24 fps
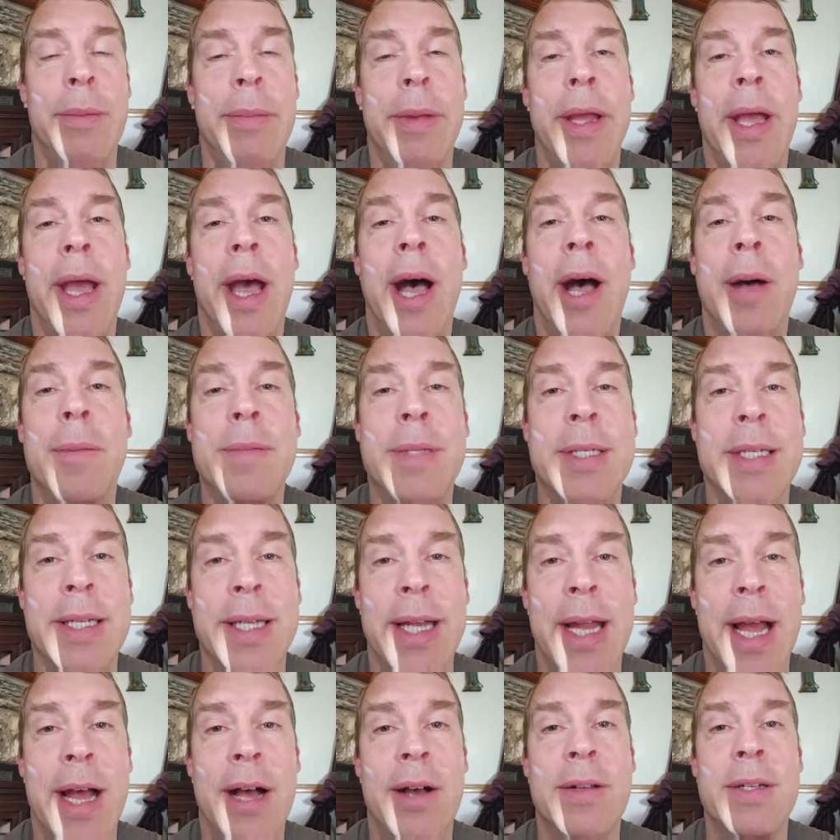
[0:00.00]
to be ups
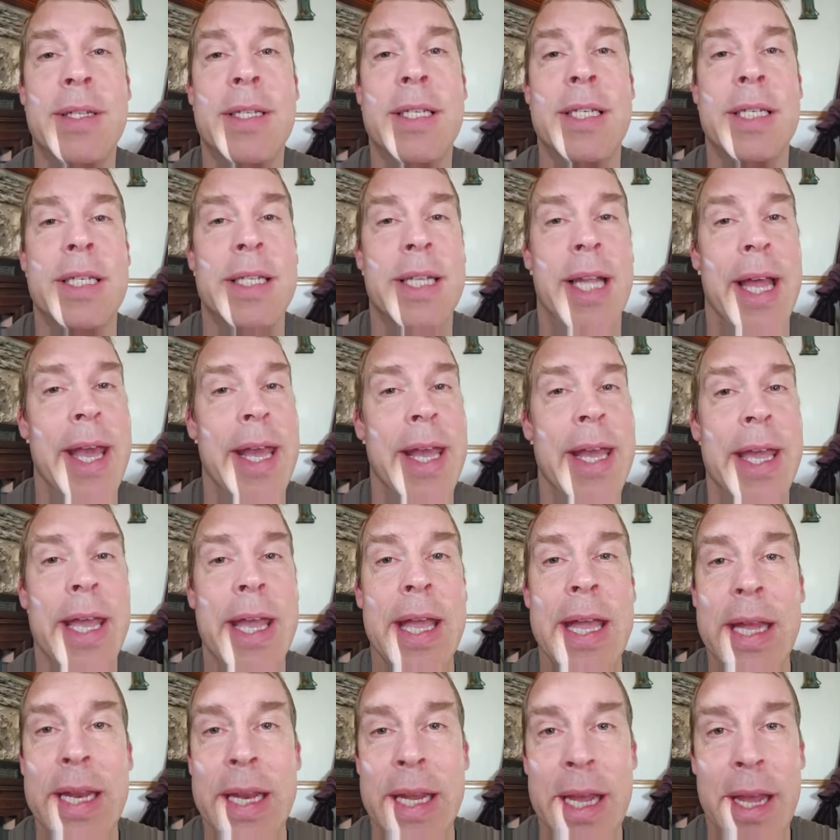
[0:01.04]
and downs just like
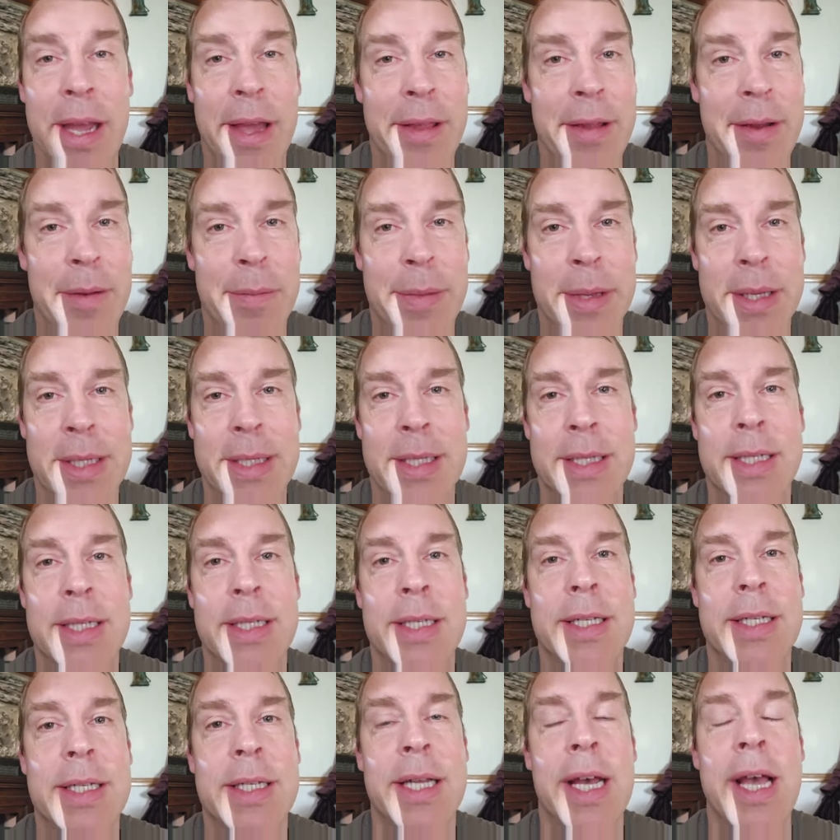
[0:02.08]
any other
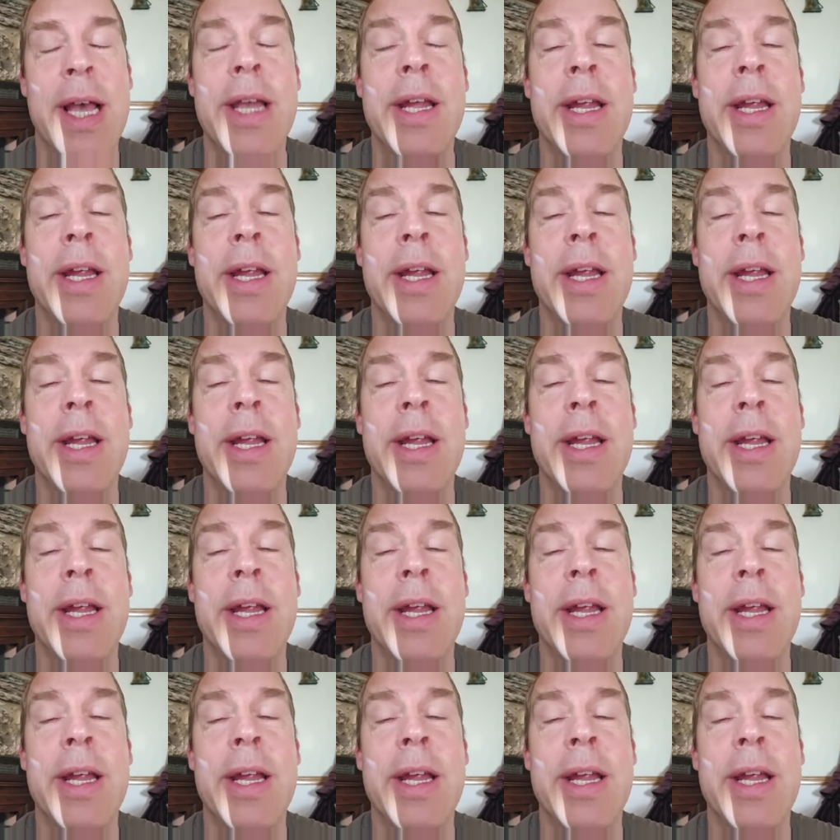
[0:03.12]
business.